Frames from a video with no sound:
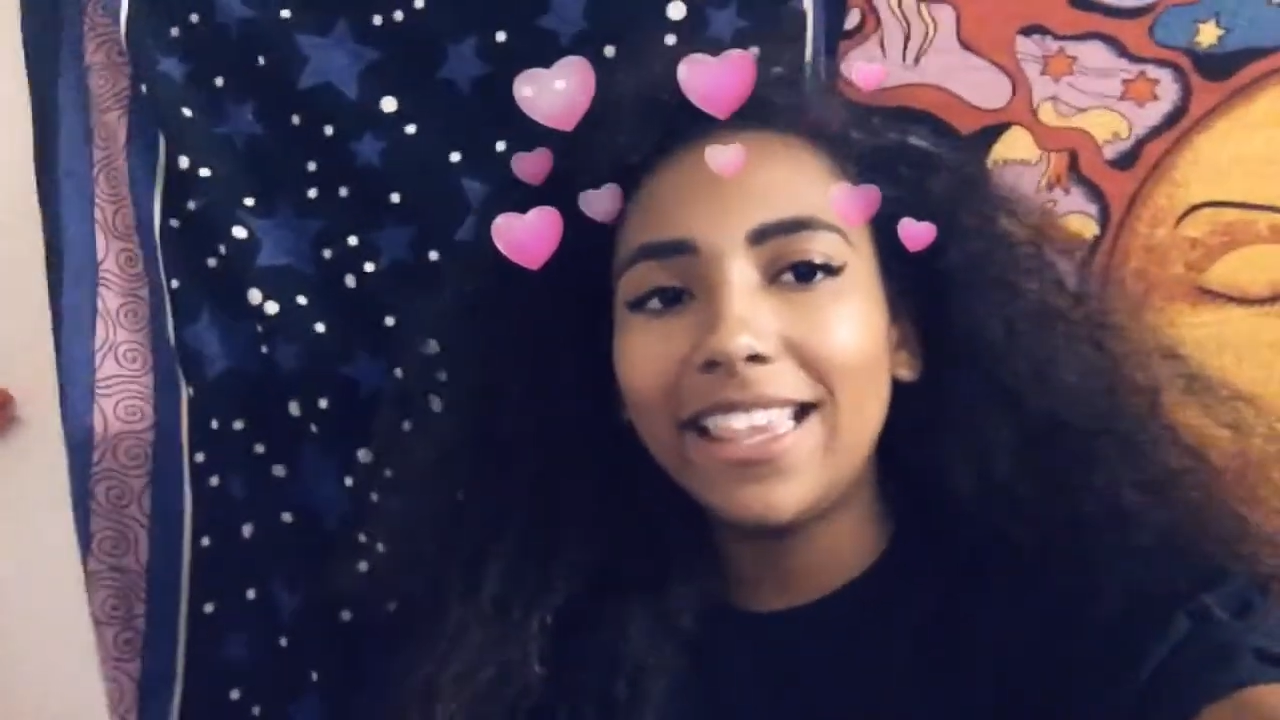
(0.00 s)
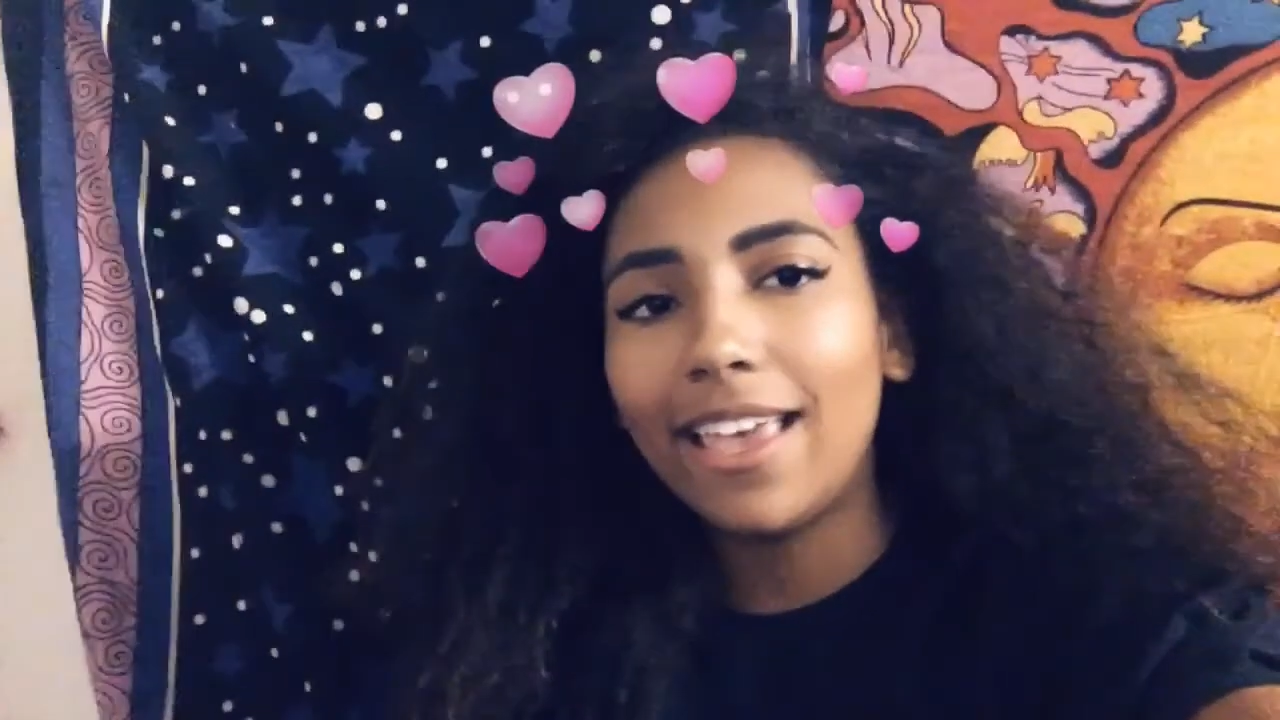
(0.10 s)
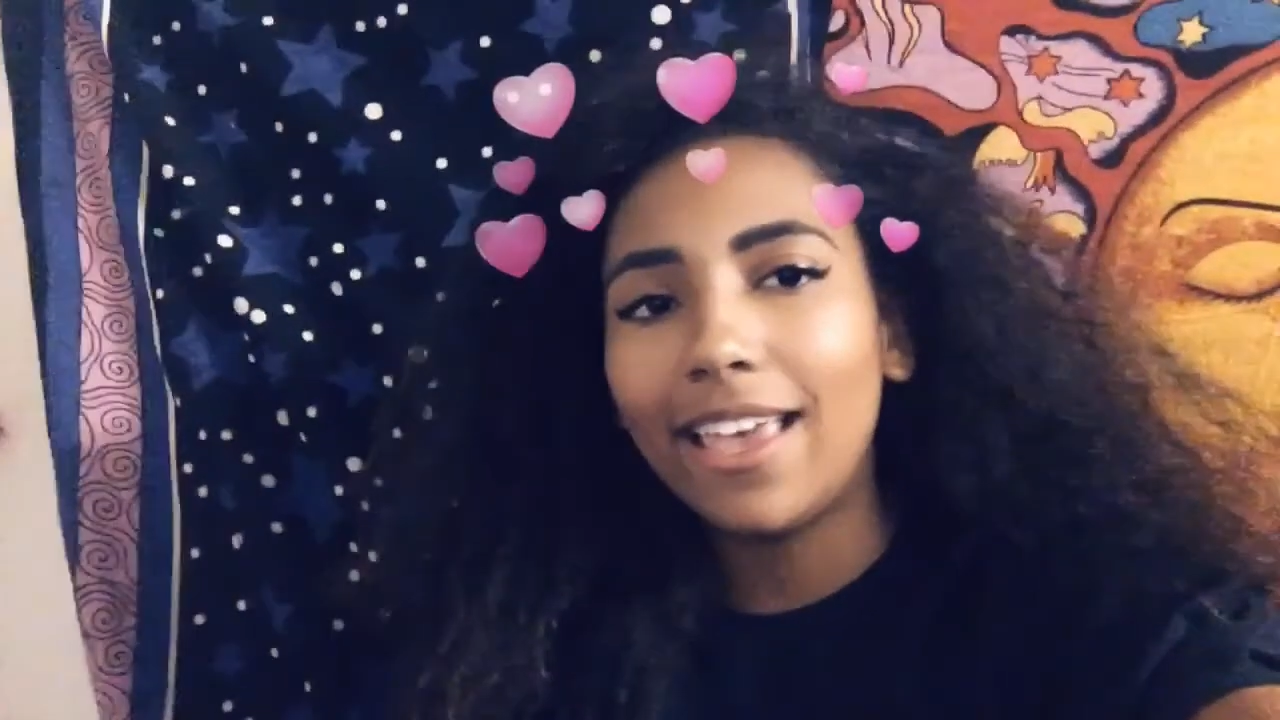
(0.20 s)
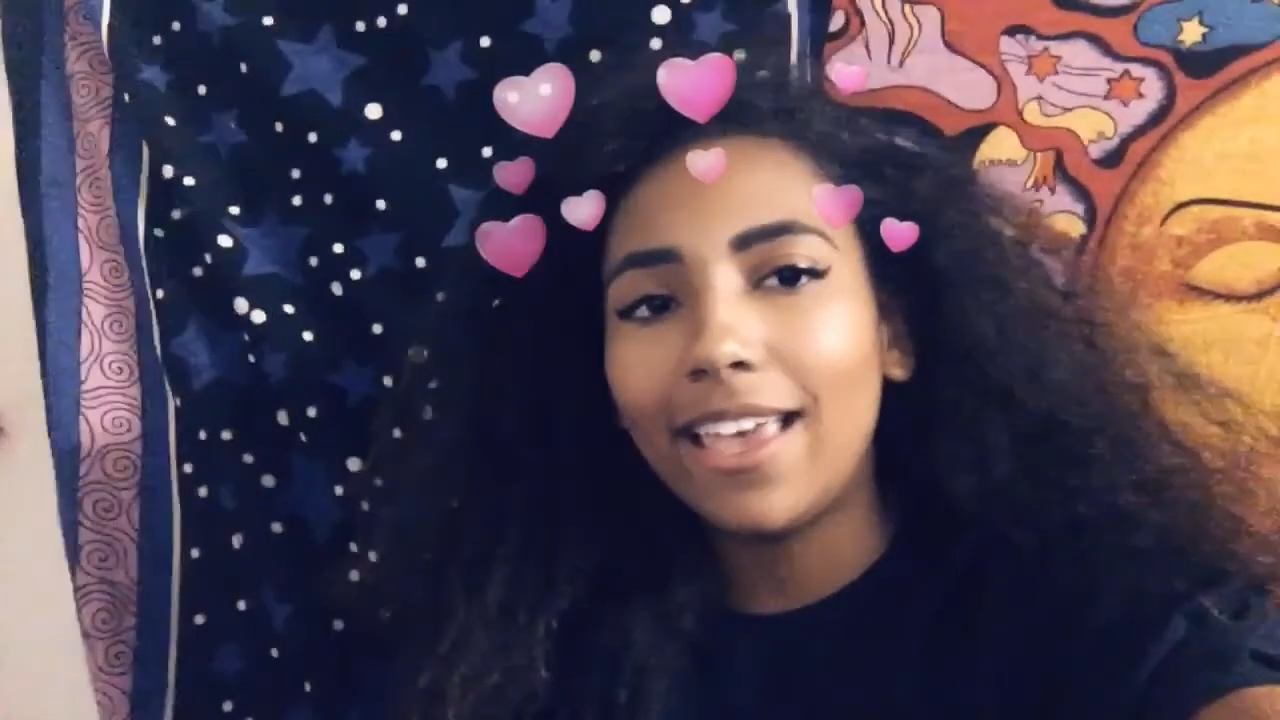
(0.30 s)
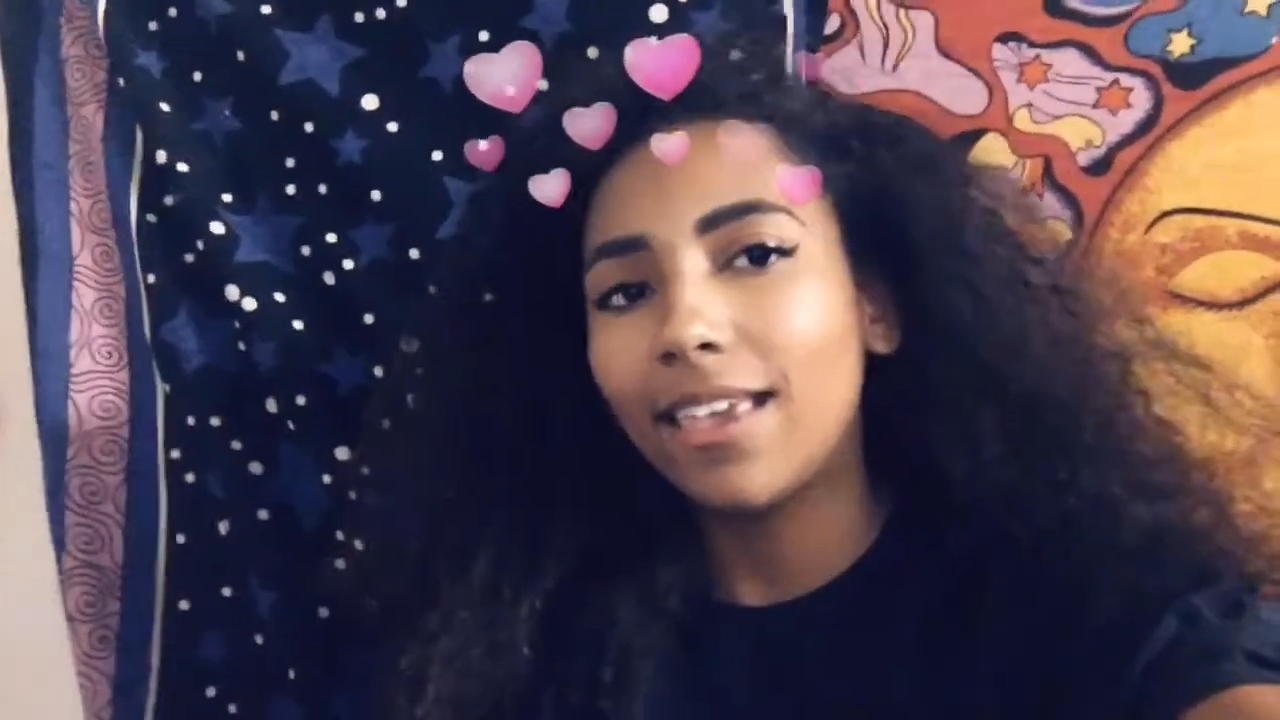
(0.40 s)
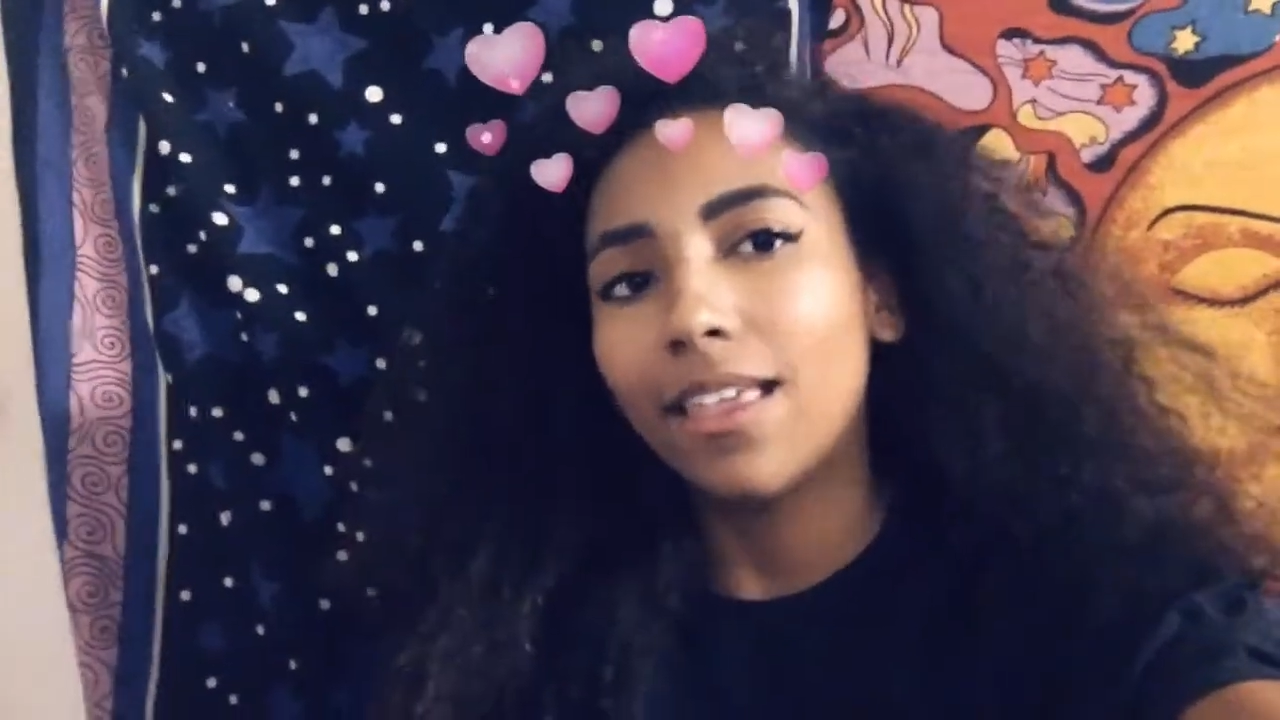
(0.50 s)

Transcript: like